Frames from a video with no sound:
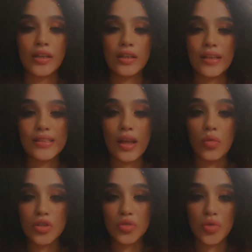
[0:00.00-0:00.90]
That's not
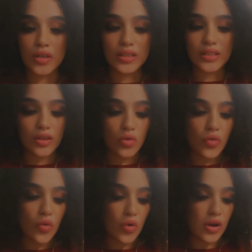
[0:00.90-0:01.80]
what you wanted to settle
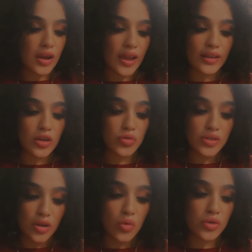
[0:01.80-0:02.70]
for, and you
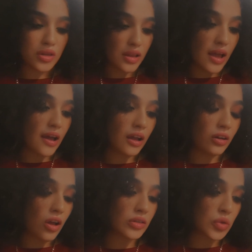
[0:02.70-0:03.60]
dealt with a lot
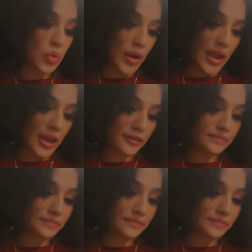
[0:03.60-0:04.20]
along the way.